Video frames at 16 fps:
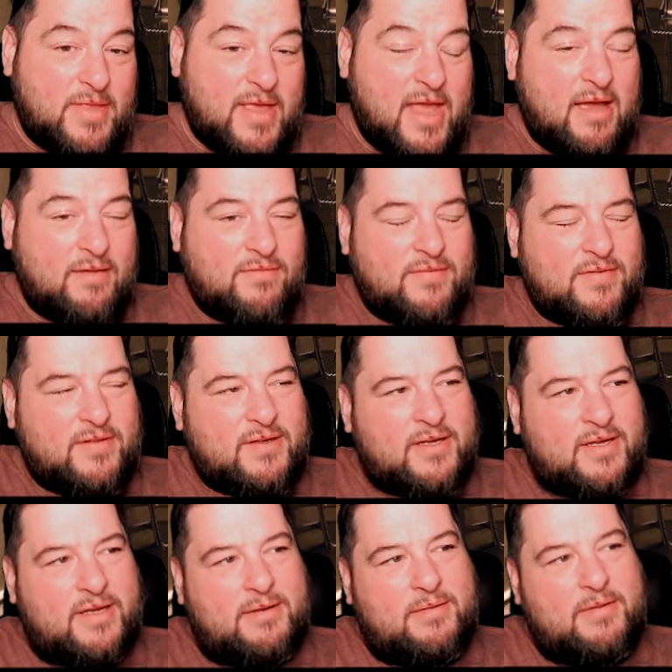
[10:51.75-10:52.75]

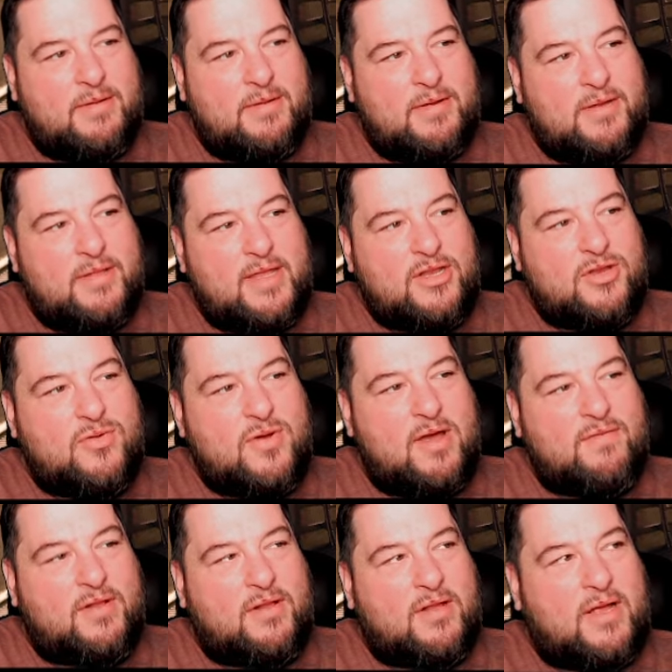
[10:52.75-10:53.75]
They do
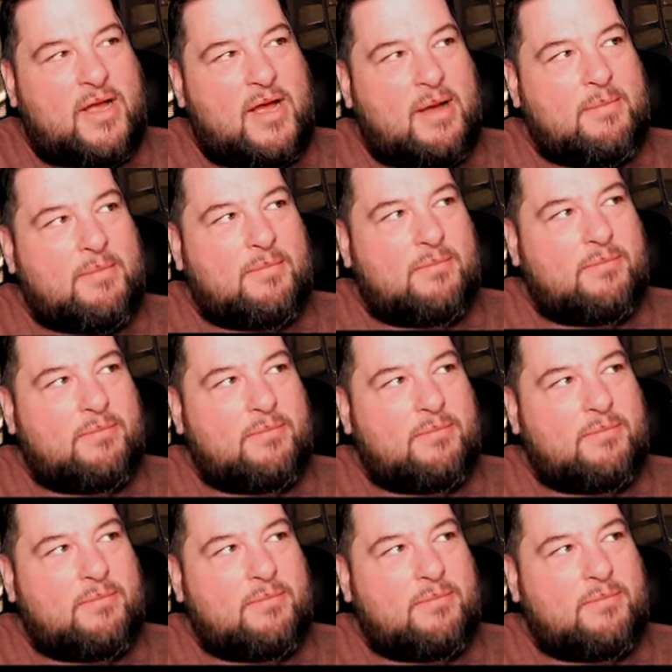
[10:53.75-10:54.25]
have a